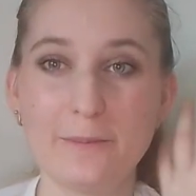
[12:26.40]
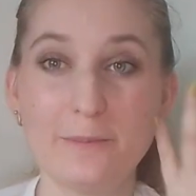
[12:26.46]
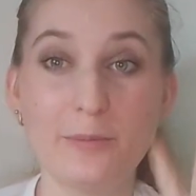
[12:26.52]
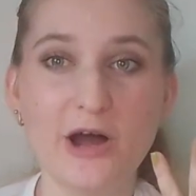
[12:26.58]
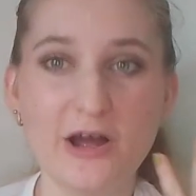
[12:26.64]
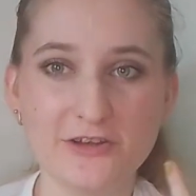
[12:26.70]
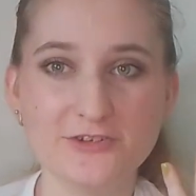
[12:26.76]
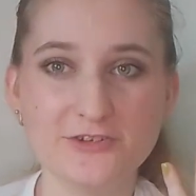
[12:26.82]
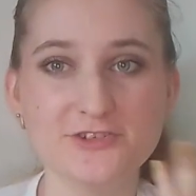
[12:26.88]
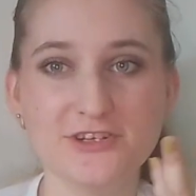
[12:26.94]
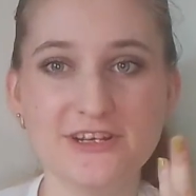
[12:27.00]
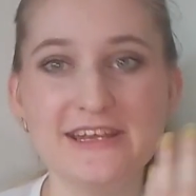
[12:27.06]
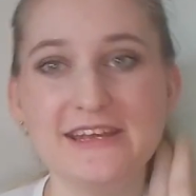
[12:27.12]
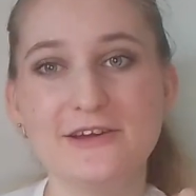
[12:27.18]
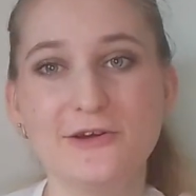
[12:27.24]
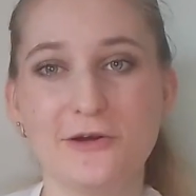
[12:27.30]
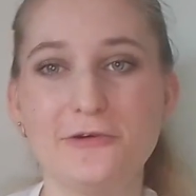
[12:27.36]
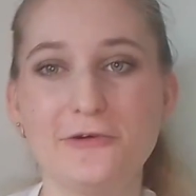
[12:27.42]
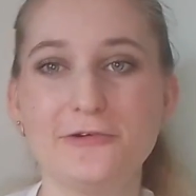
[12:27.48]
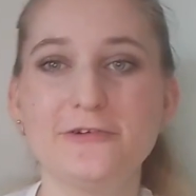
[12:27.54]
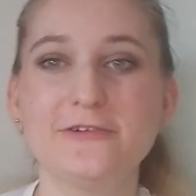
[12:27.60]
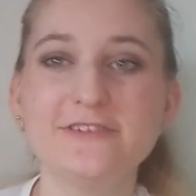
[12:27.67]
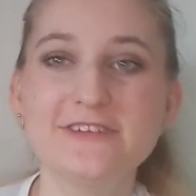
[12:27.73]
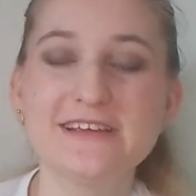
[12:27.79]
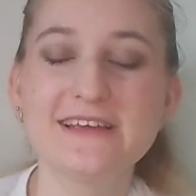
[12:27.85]
punchy
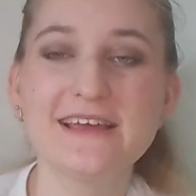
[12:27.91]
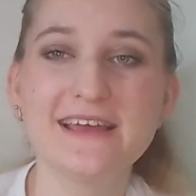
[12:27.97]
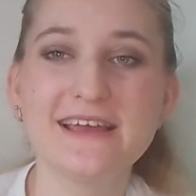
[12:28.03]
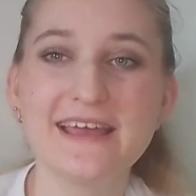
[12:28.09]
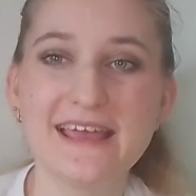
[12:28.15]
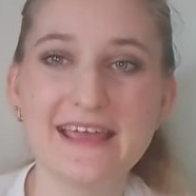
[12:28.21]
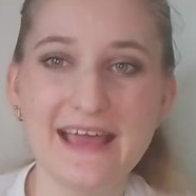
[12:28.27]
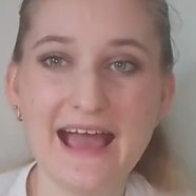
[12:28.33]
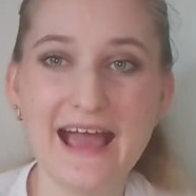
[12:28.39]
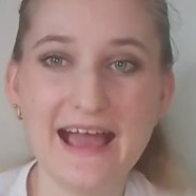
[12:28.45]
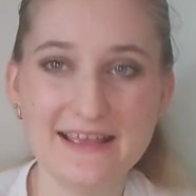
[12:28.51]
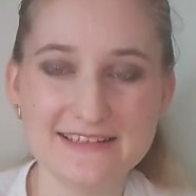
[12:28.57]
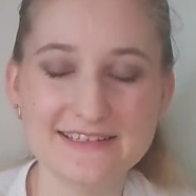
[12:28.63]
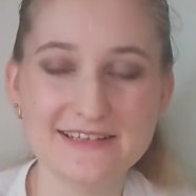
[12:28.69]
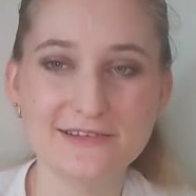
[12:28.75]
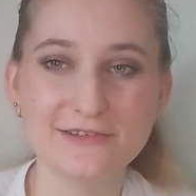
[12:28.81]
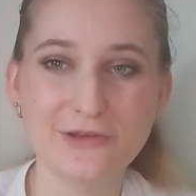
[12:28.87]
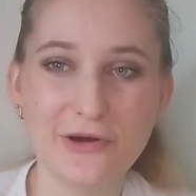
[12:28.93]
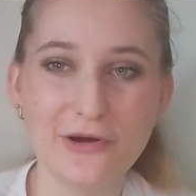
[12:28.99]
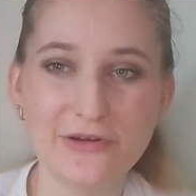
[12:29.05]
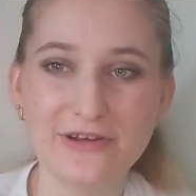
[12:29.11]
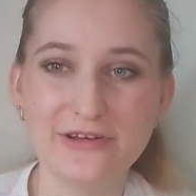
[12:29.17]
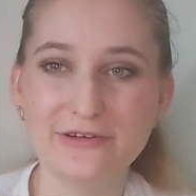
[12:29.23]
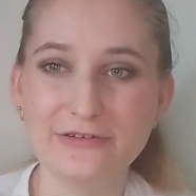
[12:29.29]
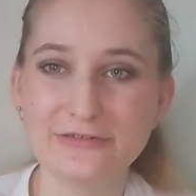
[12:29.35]
gold. It has a lot
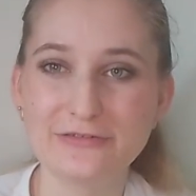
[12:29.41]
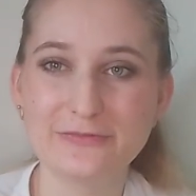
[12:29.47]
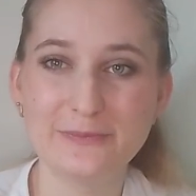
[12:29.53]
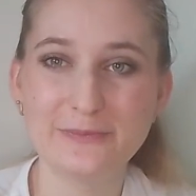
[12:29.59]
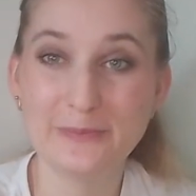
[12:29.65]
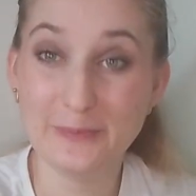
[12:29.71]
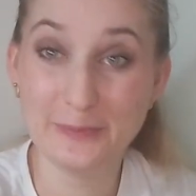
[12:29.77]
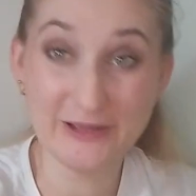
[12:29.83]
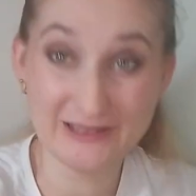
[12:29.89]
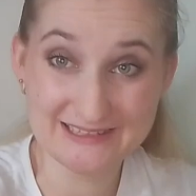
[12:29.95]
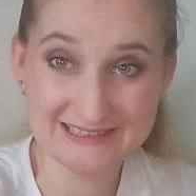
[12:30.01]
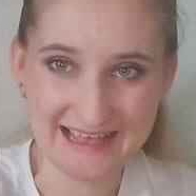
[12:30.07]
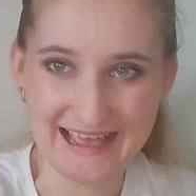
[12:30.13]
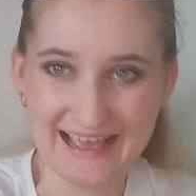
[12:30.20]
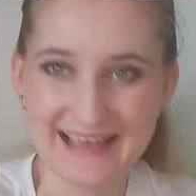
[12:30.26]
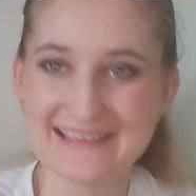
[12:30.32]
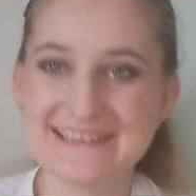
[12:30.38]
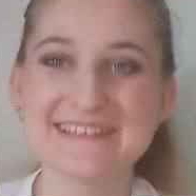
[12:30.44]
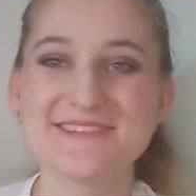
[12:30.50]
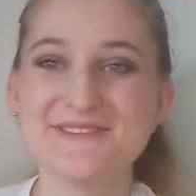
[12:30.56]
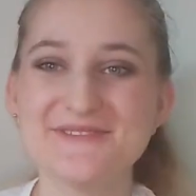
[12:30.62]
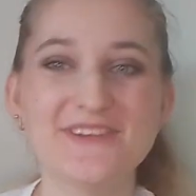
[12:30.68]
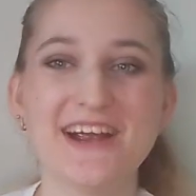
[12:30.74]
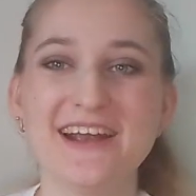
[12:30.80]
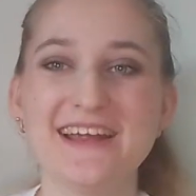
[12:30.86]
of pizzazz. It's
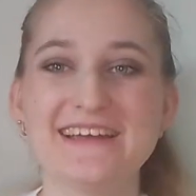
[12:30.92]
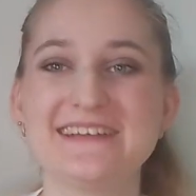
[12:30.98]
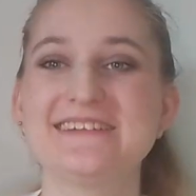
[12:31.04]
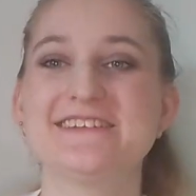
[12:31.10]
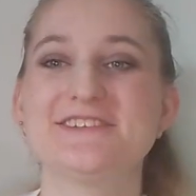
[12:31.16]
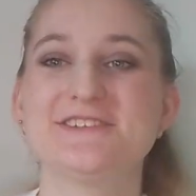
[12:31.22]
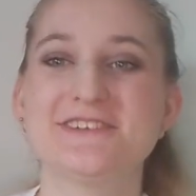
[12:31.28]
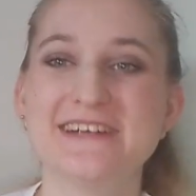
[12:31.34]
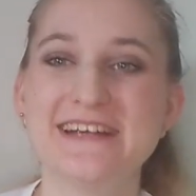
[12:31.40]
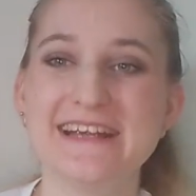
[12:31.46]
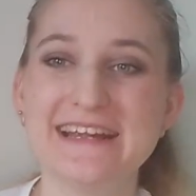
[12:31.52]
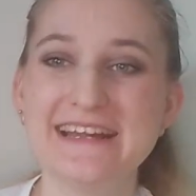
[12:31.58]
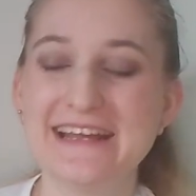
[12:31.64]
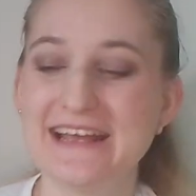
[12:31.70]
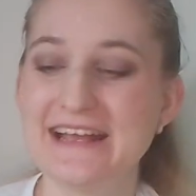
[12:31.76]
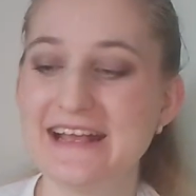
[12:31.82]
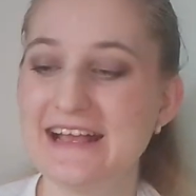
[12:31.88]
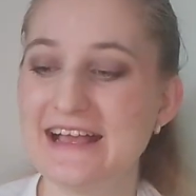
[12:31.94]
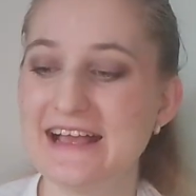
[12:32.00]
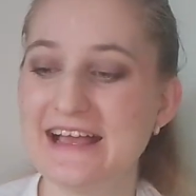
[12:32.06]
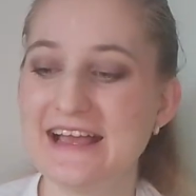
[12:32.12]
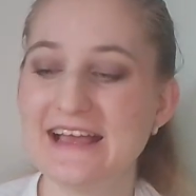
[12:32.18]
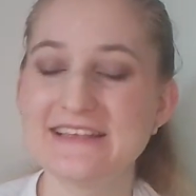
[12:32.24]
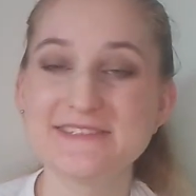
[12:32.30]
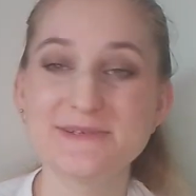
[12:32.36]
very glittery.
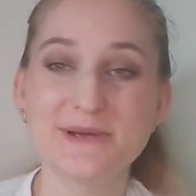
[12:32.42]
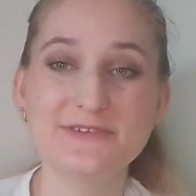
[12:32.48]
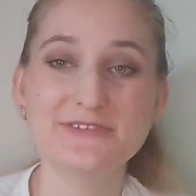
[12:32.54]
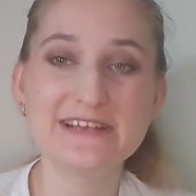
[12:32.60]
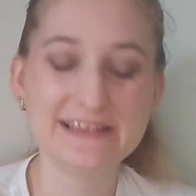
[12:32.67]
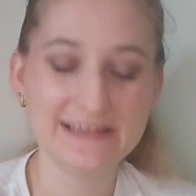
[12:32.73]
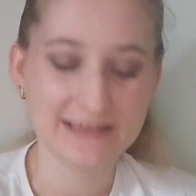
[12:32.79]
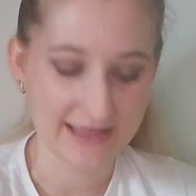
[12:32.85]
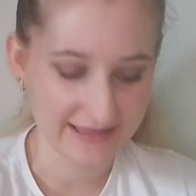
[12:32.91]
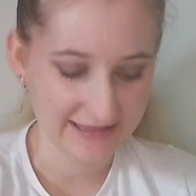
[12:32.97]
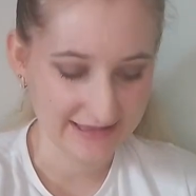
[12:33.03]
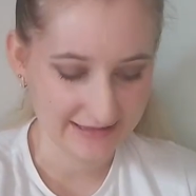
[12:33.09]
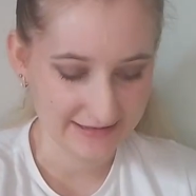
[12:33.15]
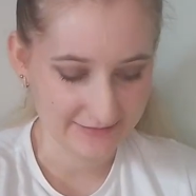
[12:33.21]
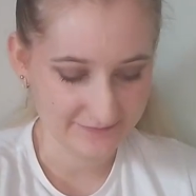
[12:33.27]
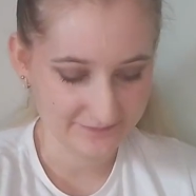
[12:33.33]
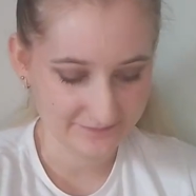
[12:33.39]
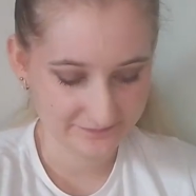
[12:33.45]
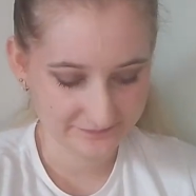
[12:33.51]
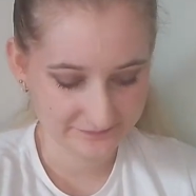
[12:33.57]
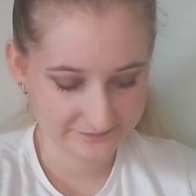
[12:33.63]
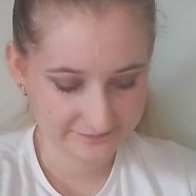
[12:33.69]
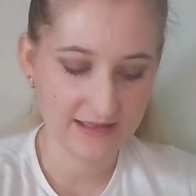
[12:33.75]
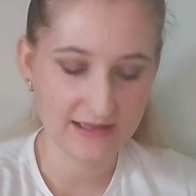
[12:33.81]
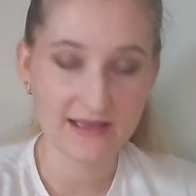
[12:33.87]
So I really like it.
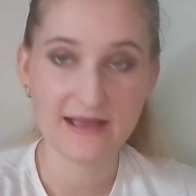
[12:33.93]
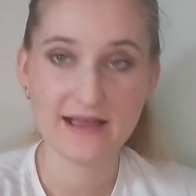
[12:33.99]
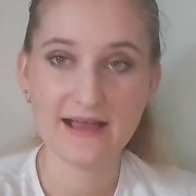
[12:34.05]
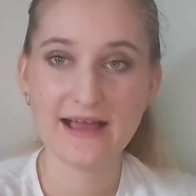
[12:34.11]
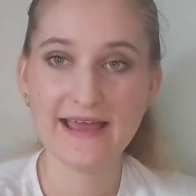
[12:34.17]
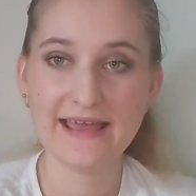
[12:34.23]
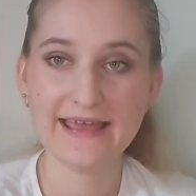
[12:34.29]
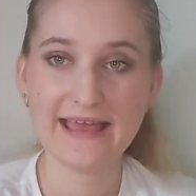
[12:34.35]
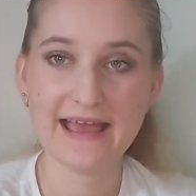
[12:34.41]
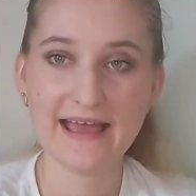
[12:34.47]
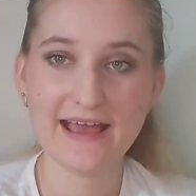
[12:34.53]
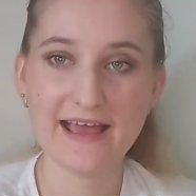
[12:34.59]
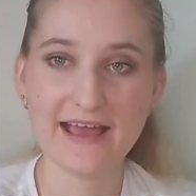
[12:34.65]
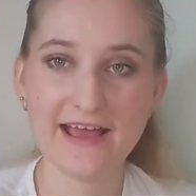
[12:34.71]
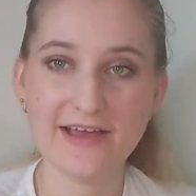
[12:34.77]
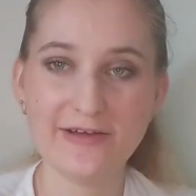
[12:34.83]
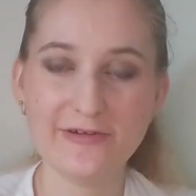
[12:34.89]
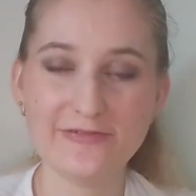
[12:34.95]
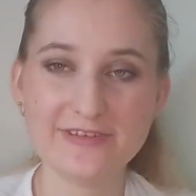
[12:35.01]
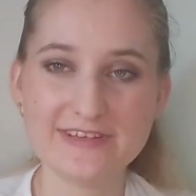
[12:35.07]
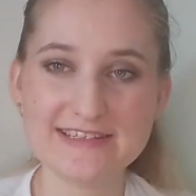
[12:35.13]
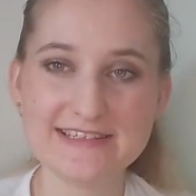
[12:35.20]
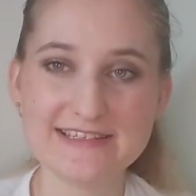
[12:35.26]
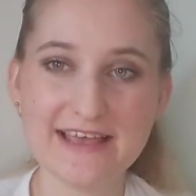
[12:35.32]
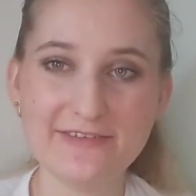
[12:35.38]
I have
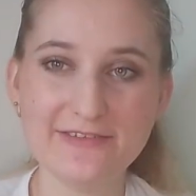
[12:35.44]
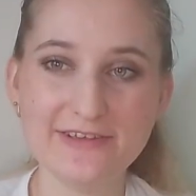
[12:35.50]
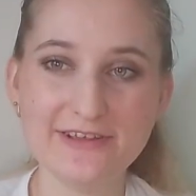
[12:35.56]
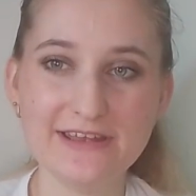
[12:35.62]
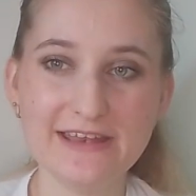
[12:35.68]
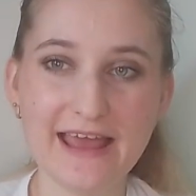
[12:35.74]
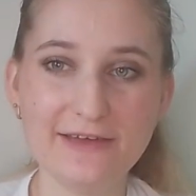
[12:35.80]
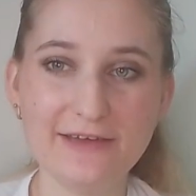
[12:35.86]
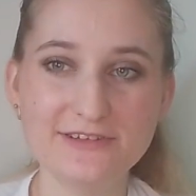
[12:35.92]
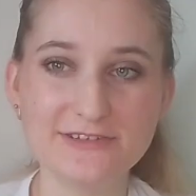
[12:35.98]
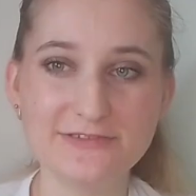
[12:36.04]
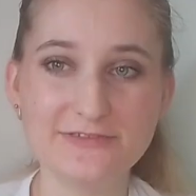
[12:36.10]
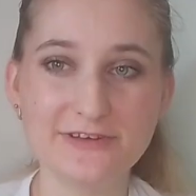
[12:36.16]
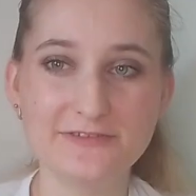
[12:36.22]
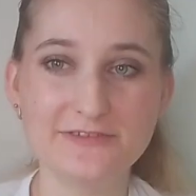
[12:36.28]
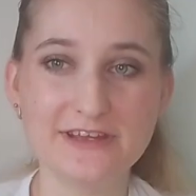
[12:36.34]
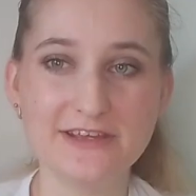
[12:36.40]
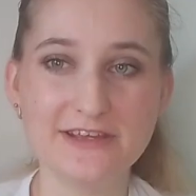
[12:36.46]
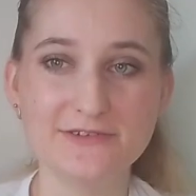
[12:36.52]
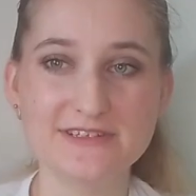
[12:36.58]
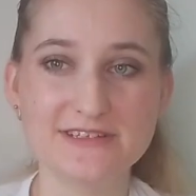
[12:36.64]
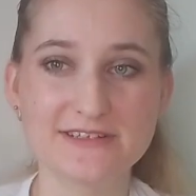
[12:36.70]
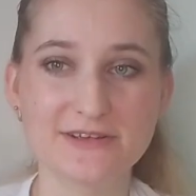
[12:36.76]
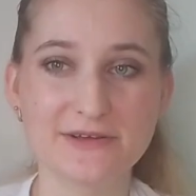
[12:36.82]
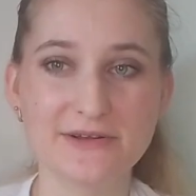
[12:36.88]
7 out of 50
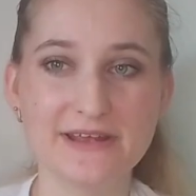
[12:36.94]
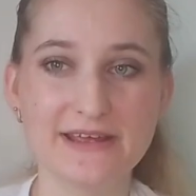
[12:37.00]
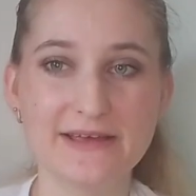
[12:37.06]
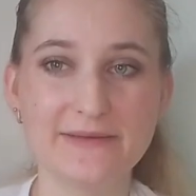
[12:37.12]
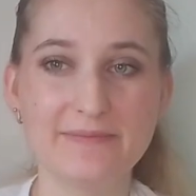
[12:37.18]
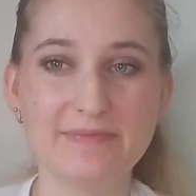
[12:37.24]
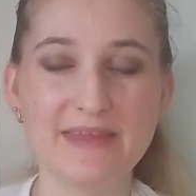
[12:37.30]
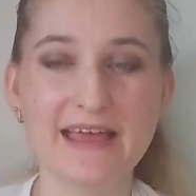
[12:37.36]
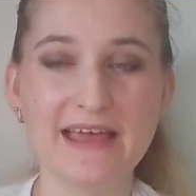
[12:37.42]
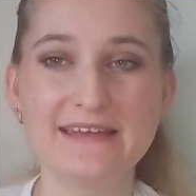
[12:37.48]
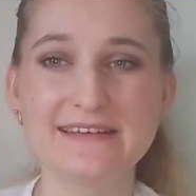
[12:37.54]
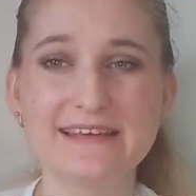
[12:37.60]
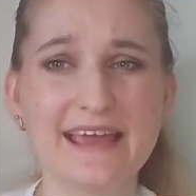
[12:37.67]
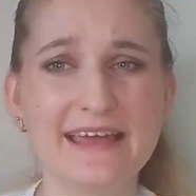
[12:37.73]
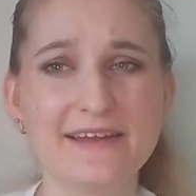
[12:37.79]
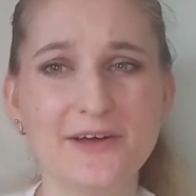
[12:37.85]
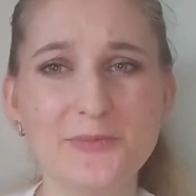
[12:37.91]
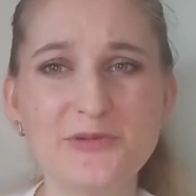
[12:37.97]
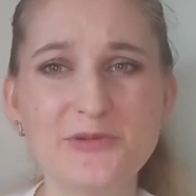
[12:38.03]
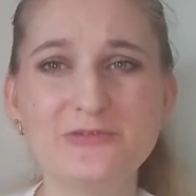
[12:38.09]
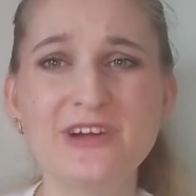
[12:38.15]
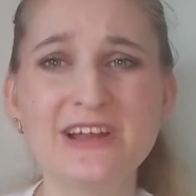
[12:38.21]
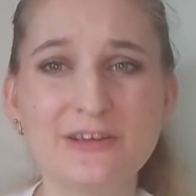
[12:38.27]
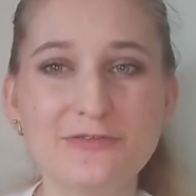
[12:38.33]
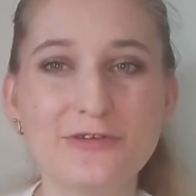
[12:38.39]
uses on it, and again I'll be
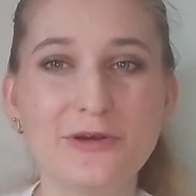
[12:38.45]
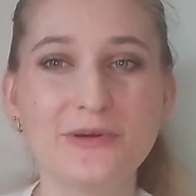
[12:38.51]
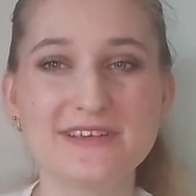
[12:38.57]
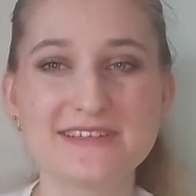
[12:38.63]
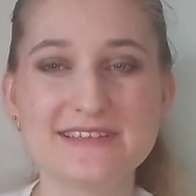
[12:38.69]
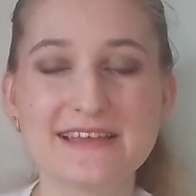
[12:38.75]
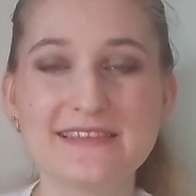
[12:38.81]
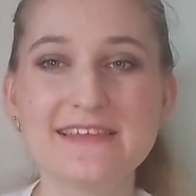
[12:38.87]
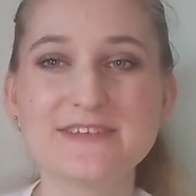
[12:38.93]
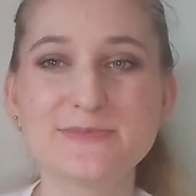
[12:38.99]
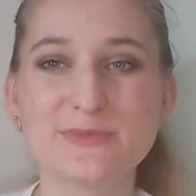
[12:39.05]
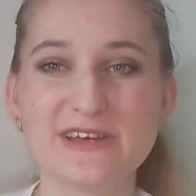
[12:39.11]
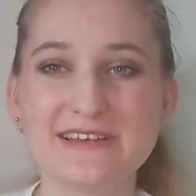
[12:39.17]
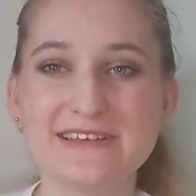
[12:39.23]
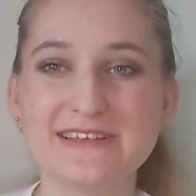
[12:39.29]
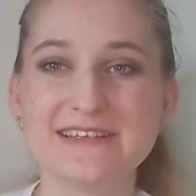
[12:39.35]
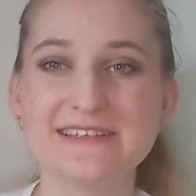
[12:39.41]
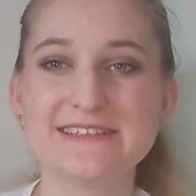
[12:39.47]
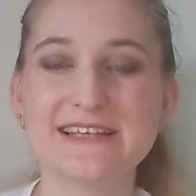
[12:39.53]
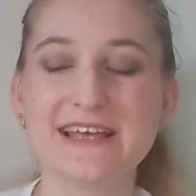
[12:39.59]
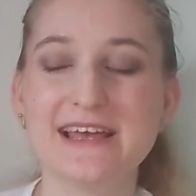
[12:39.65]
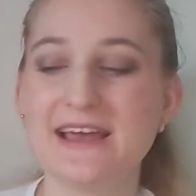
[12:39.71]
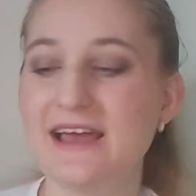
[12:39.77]
really focusing this because